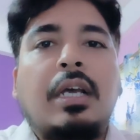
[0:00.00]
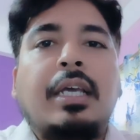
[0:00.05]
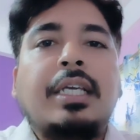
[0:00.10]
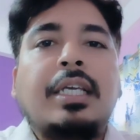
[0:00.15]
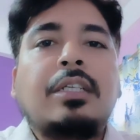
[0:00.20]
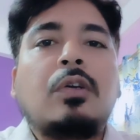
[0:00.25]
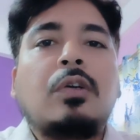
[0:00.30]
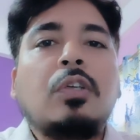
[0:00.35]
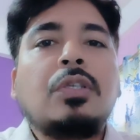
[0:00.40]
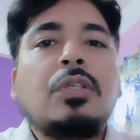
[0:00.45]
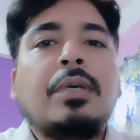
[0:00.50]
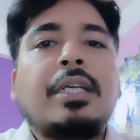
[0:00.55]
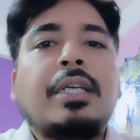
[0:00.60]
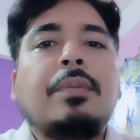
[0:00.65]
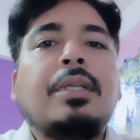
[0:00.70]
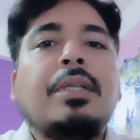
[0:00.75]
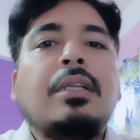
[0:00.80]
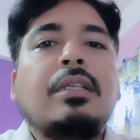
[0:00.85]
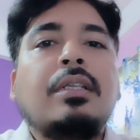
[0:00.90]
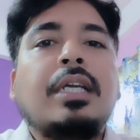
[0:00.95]
In crossover
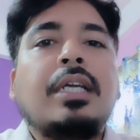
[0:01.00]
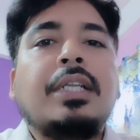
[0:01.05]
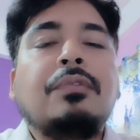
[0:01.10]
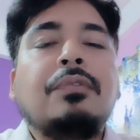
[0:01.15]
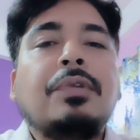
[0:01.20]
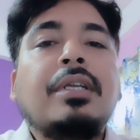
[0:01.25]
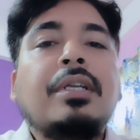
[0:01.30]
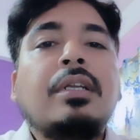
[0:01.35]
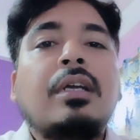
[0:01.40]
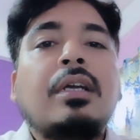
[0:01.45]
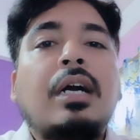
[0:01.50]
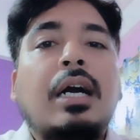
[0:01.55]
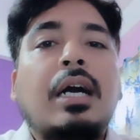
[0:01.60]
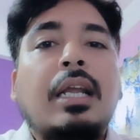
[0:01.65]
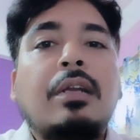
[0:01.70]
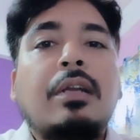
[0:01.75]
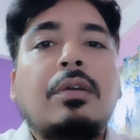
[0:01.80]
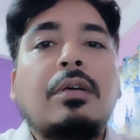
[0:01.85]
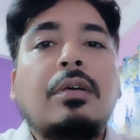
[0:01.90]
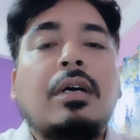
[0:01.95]
cable, the different
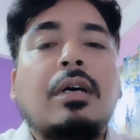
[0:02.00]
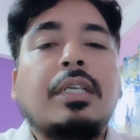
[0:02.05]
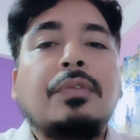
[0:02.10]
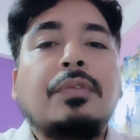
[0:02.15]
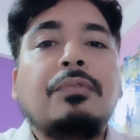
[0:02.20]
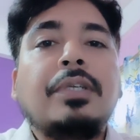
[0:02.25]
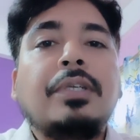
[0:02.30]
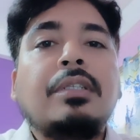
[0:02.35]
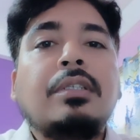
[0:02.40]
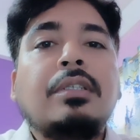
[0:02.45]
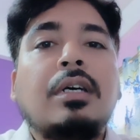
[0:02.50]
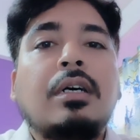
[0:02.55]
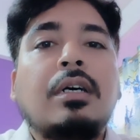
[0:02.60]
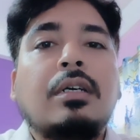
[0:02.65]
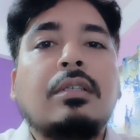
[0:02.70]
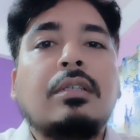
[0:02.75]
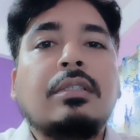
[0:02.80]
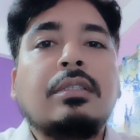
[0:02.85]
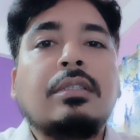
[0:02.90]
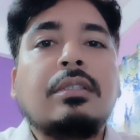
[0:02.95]

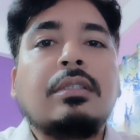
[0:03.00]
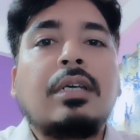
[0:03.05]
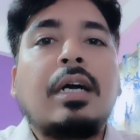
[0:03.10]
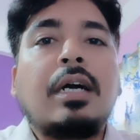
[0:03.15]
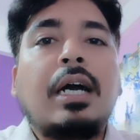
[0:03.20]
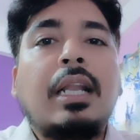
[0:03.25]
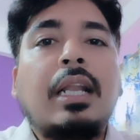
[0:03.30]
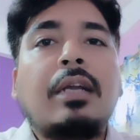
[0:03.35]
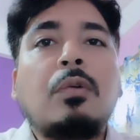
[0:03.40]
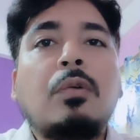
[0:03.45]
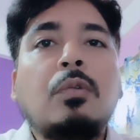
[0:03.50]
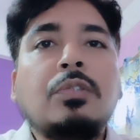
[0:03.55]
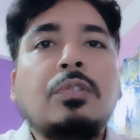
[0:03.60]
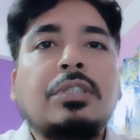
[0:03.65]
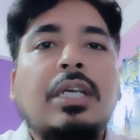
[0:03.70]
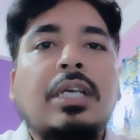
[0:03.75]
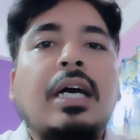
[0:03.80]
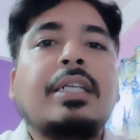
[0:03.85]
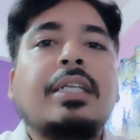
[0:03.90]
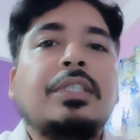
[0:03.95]
color
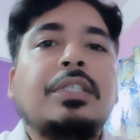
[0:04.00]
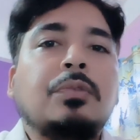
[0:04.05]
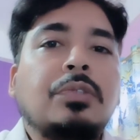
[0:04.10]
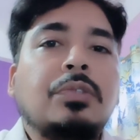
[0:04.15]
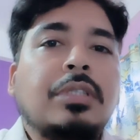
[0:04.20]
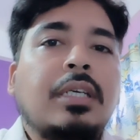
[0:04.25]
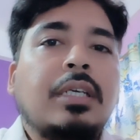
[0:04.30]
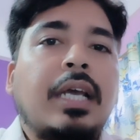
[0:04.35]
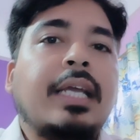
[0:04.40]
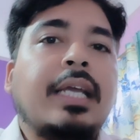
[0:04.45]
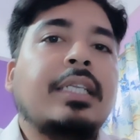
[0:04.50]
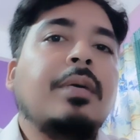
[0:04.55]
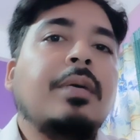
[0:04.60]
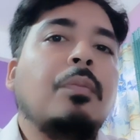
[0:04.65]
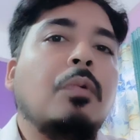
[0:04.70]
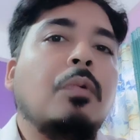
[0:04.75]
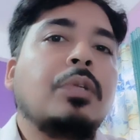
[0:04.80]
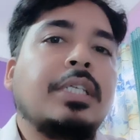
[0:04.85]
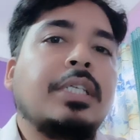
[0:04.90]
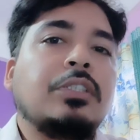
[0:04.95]
codes are used at the
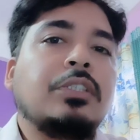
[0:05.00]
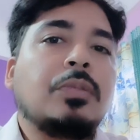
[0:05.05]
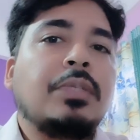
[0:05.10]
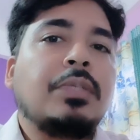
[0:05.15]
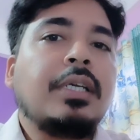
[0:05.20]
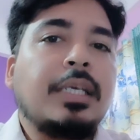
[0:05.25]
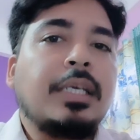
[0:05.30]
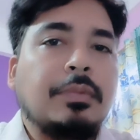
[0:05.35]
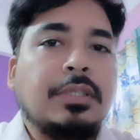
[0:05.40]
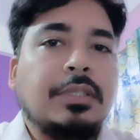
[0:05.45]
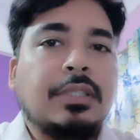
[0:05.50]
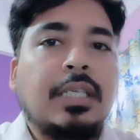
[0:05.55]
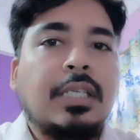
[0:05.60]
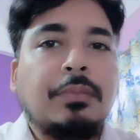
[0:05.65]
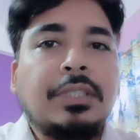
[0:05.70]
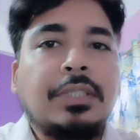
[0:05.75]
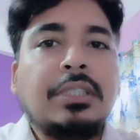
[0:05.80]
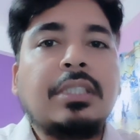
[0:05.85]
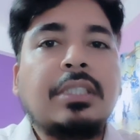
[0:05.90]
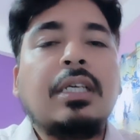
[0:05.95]
both ends of the cables. That
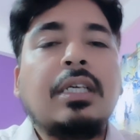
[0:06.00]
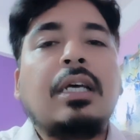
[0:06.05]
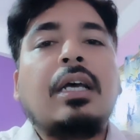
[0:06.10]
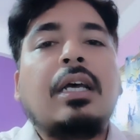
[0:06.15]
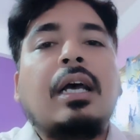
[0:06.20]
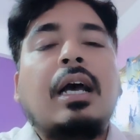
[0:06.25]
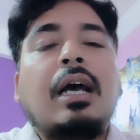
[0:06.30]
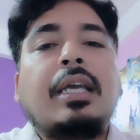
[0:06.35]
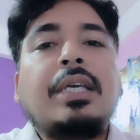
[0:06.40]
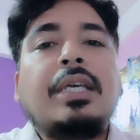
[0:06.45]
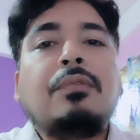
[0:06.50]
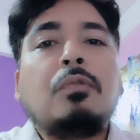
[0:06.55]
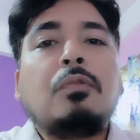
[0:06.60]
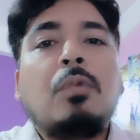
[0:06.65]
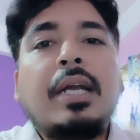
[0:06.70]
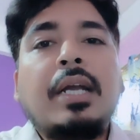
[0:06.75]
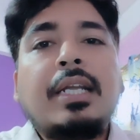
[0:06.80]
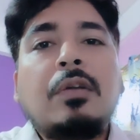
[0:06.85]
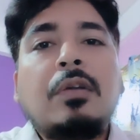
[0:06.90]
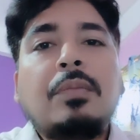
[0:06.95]
means if
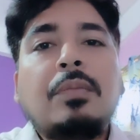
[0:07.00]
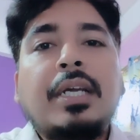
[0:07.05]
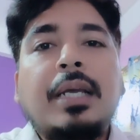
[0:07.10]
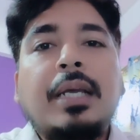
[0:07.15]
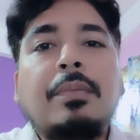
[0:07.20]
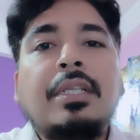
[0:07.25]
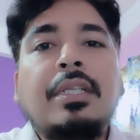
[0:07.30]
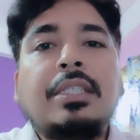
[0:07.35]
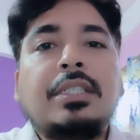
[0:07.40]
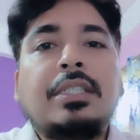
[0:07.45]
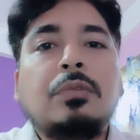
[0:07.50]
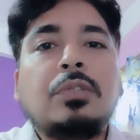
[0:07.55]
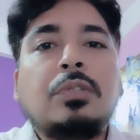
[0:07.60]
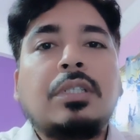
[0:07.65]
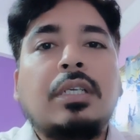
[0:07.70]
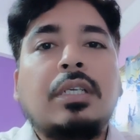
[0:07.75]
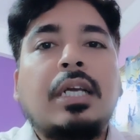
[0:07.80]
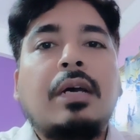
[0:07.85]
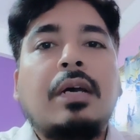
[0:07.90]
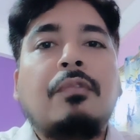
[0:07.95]
one end of the cable is used
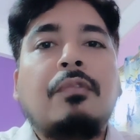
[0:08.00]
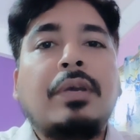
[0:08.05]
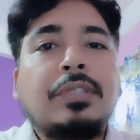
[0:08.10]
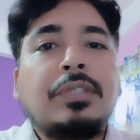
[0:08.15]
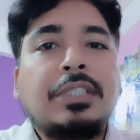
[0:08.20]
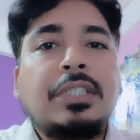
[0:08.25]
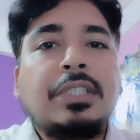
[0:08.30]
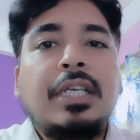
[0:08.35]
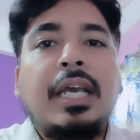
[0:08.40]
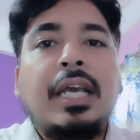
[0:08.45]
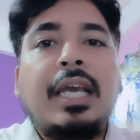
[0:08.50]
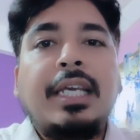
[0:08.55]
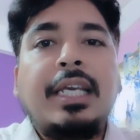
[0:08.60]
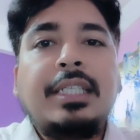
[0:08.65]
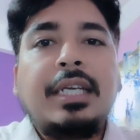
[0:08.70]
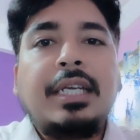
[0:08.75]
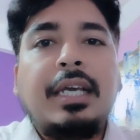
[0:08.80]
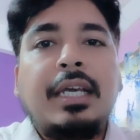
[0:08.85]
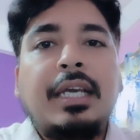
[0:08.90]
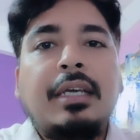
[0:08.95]
the
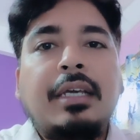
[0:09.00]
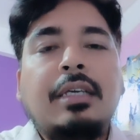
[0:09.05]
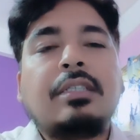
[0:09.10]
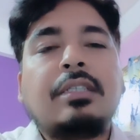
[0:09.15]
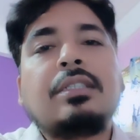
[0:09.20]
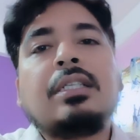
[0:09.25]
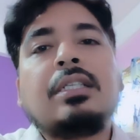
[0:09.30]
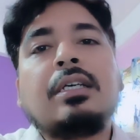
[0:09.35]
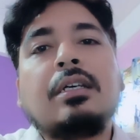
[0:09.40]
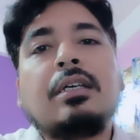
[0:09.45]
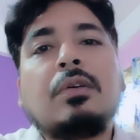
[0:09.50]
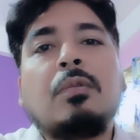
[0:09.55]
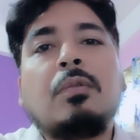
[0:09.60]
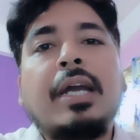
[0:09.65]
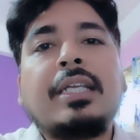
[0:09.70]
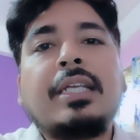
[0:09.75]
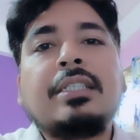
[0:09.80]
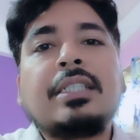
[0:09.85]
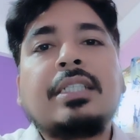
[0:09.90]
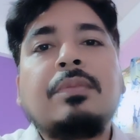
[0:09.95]
568A
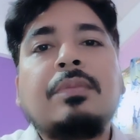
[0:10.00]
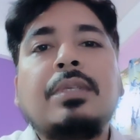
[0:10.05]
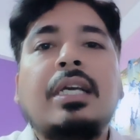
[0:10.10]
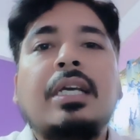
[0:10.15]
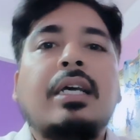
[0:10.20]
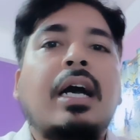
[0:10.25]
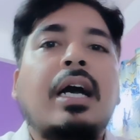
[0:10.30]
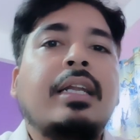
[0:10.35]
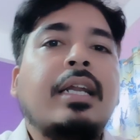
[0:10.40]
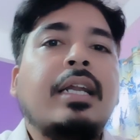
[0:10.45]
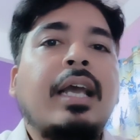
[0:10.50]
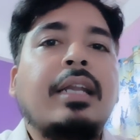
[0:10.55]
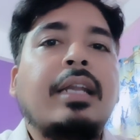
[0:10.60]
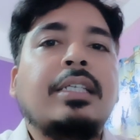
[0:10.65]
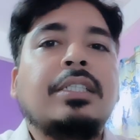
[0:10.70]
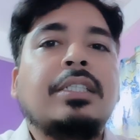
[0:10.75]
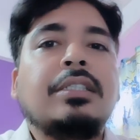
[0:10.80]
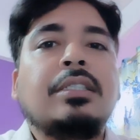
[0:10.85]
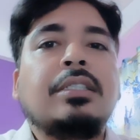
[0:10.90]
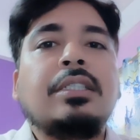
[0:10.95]
wiring scheme, the other end
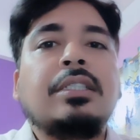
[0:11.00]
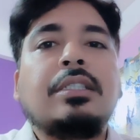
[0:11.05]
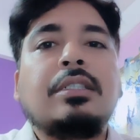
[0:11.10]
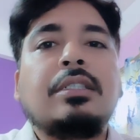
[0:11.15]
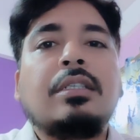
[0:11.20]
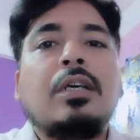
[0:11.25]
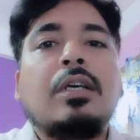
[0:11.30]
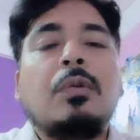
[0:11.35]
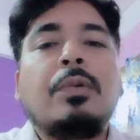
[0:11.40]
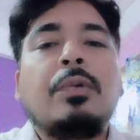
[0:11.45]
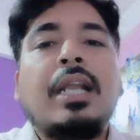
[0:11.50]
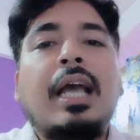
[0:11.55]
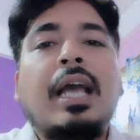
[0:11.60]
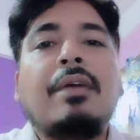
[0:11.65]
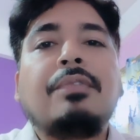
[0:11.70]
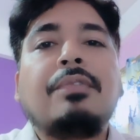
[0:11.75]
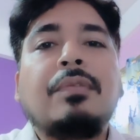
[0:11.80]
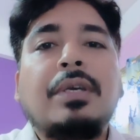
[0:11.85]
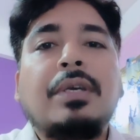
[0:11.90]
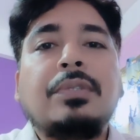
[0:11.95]
it will
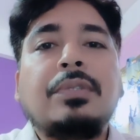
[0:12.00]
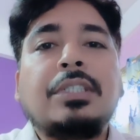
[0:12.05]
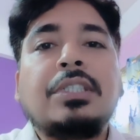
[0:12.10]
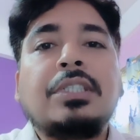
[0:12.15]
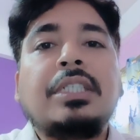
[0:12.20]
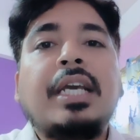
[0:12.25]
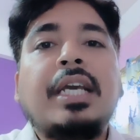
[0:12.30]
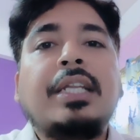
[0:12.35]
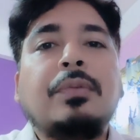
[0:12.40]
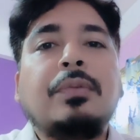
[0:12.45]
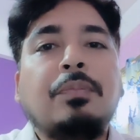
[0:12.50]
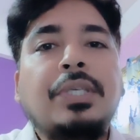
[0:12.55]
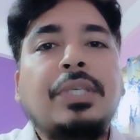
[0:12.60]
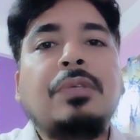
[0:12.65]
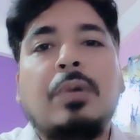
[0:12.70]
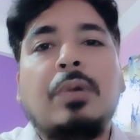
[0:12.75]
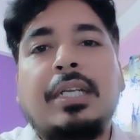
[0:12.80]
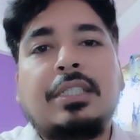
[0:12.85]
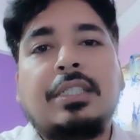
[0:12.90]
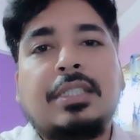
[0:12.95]
have the
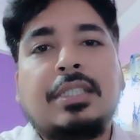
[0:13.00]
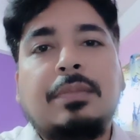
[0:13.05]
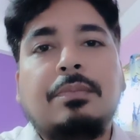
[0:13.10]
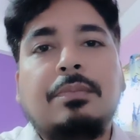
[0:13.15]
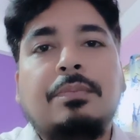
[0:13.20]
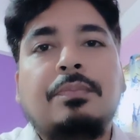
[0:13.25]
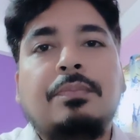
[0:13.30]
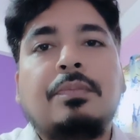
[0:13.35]
568B wiring scheme.